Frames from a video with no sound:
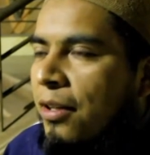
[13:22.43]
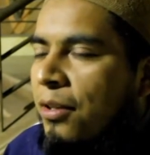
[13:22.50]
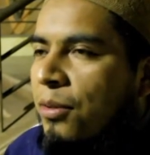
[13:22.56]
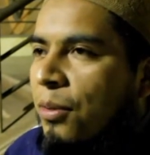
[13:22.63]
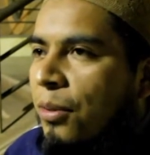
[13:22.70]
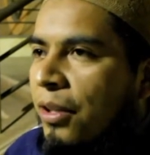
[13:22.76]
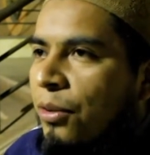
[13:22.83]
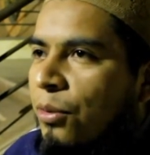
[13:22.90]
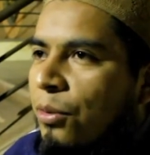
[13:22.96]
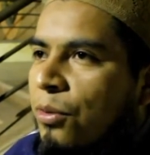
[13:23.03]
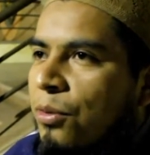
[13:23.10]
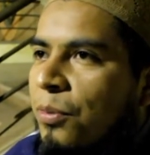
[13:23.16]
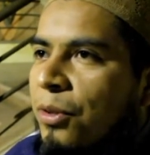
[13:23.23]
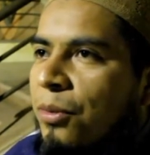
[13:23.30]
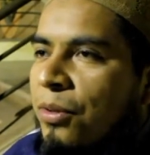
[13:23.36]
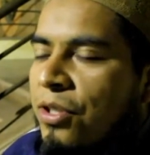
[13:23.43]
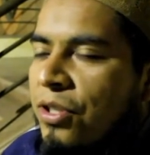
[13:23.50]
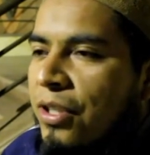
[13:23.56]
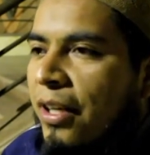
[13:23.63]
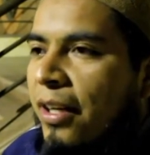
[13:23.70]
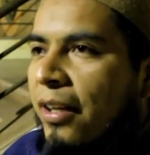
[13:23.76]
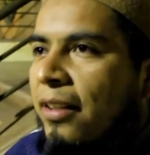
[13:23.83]
So he introduced me to the
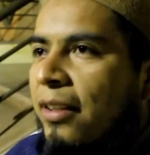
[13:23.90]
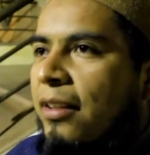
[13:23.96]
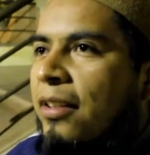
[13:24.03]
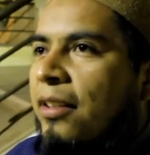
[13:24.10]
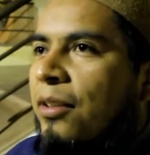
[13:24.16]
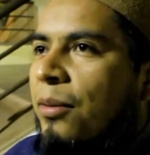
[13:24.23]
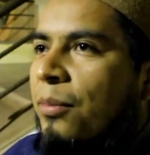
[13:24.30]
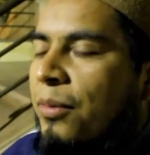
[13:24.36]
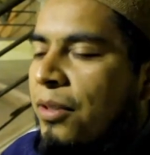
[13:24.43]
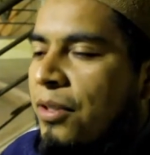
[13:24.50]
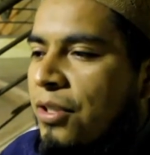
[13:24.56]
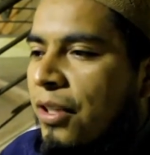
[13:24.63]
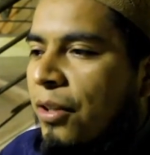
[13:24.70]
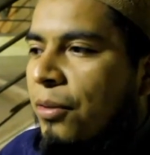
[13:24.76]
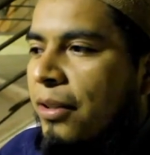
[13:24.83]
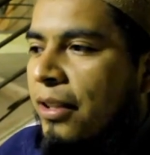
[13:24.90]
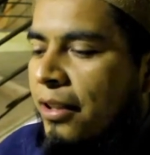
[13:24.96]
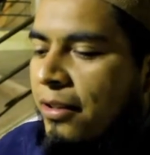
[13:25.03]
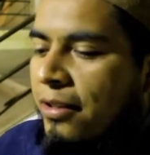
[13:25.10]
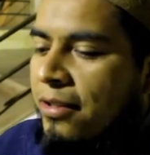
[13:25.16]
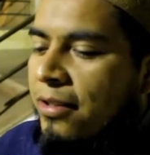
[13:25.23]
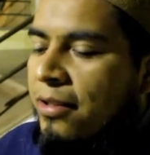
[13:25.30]
sheikh, and he told me, the sheikh,
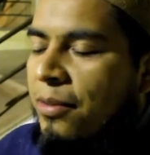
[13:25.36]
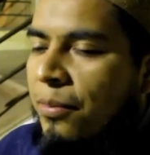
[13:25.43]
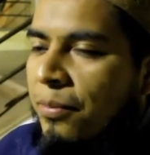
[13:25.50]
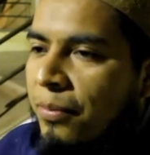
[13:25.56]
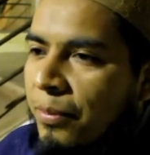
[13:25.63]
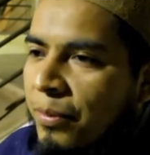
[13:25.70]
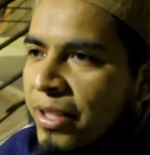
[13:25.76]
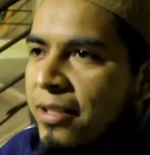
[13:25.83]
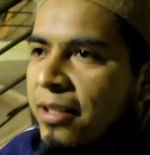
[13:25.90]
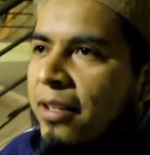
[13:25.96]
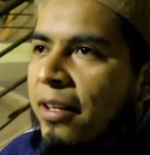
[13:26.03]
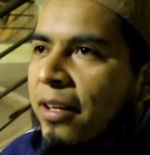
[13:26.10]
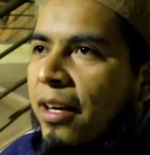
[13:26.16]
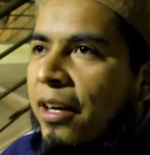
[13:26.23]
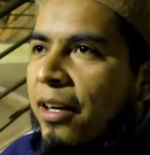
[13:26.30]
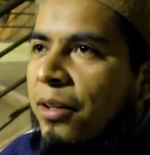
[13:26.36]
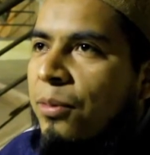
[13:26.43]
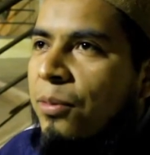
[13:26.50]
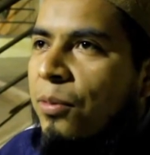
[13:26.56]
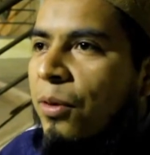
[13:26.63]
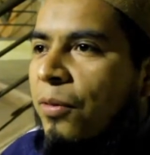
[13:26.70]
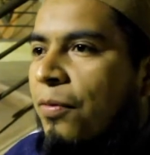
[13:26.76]
okay, this is a Mexican guy
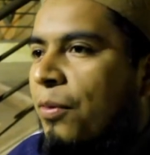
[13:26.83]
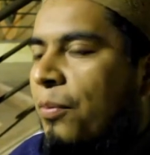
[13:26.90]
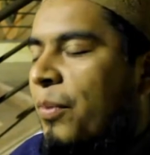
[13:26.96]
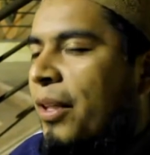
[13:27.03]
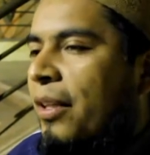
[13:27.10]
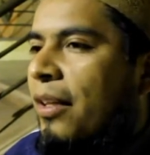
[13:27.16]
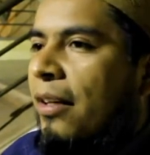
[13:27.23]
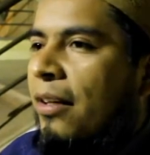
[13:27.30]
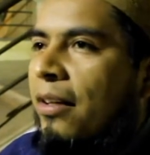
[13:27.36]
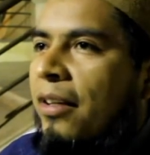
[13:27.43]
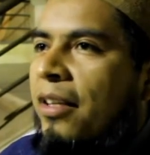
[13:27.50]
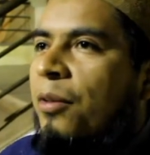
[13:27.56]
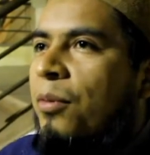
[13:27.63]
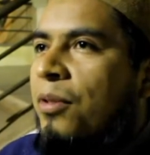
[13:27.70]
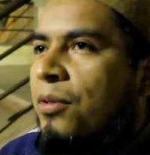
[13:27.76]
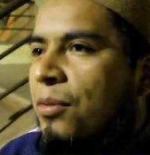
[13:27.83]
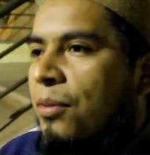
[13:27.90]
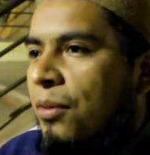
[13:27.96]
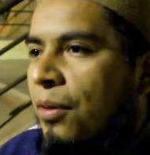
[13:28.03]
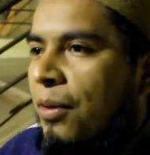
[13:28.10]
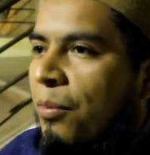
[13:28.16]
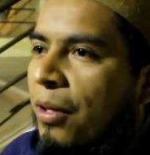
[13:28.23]
who worked for me, and he wants to
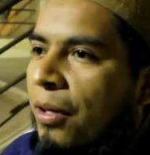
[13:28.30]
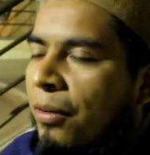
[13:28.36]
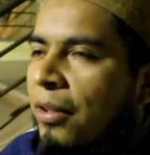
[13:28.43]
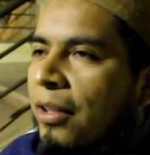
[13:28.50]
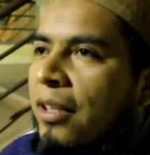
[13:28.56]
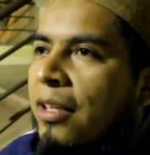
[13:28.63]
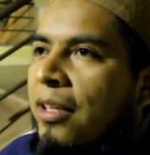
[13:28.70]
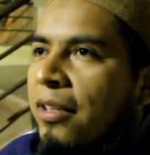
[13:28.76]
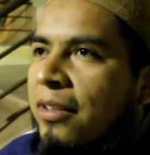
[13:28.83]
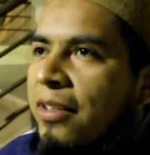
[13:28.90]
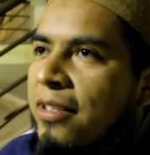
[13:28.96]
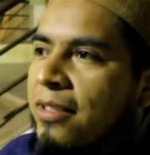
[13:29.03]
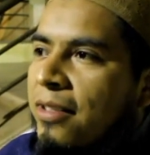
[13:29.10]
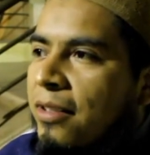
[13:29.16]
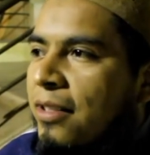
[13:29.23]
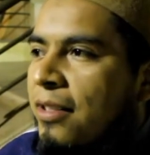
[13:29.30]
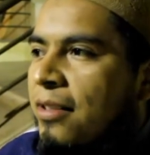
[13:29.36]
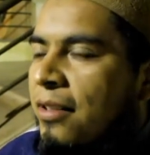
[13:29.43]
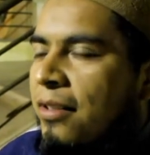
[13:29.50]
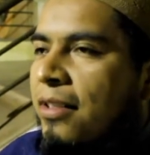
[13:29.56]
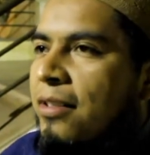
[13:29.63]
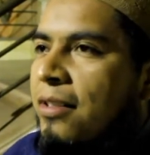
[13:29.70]
know about these and these
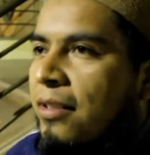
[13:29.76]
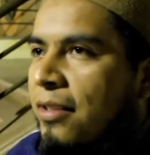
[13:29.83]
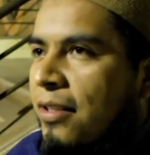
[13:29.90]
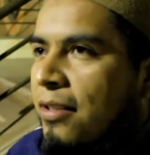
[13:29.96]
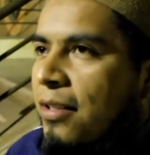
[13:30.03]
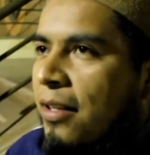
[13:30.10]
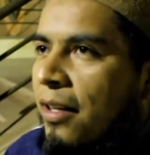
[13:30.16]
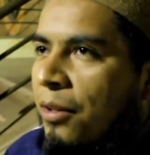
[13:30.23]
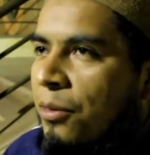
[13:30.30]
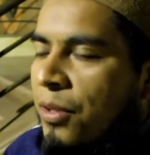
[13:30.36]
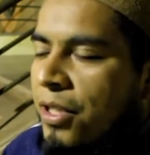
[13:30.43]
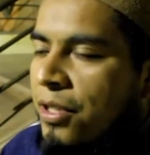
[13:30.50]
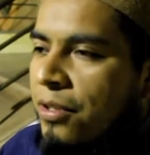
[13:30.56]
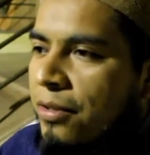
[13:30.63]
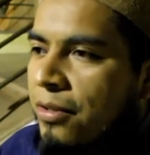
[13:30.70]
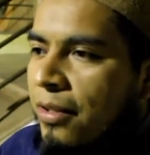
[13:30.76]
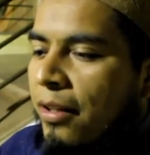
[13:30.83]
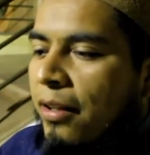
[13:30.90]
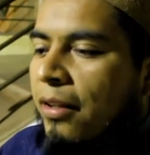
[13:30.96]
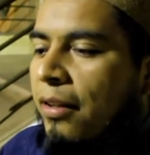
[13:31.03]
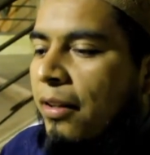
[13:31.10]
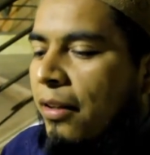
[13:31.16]
and these and these questions,
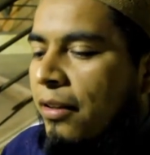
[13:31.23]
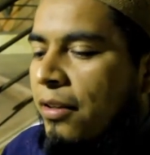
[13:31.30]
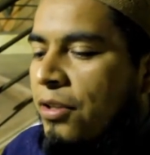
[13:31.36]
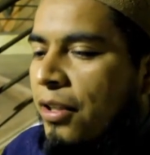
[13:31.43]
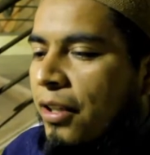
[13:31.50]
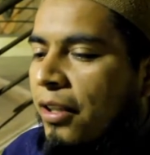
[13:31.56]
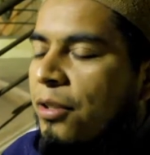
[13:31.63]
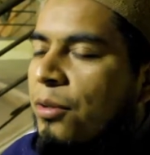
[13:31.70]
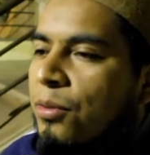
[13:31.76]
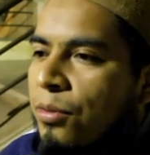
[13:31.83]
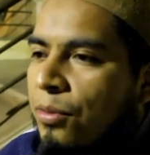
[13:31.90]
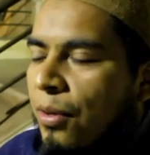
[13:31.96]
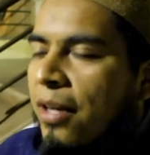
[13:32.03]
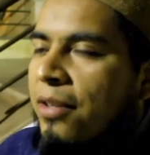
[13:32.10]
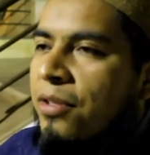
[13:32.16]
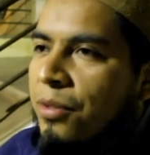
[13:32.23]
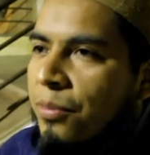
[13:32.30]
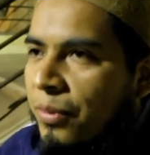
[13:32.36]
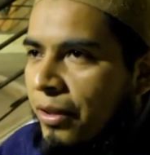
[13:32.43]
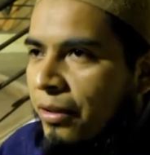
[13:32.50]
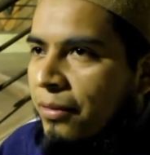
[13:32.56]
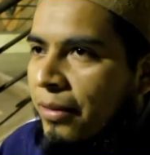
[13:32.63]
and the sheikh used to answer
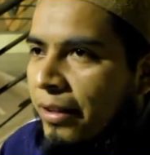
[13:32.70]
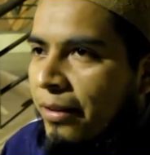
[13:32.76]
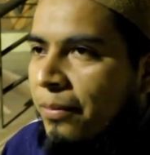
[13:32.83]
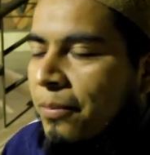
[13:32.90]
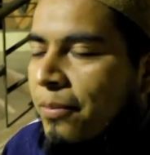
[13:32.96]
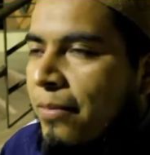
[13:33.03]
me, right?